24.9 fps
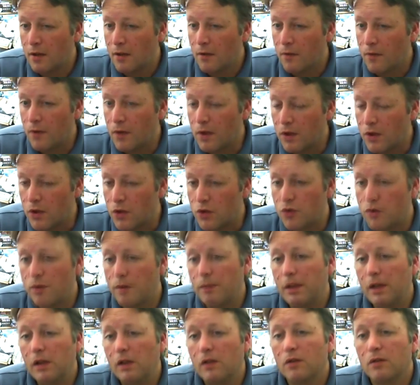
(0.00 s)
for an
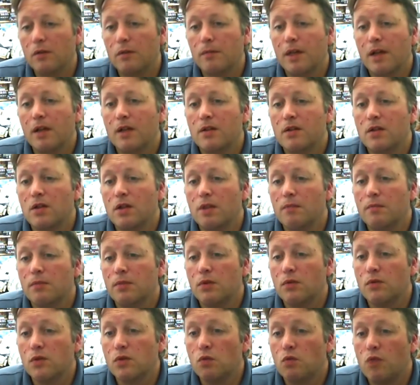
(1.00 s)
extremely long amount of time,
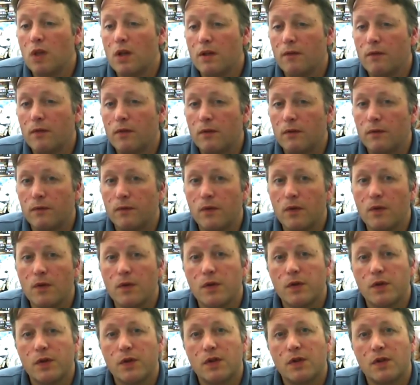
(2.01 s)
but it was one of the
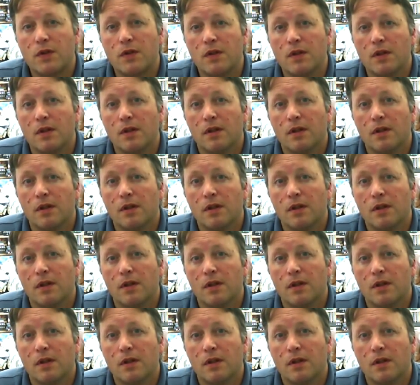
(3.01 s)
first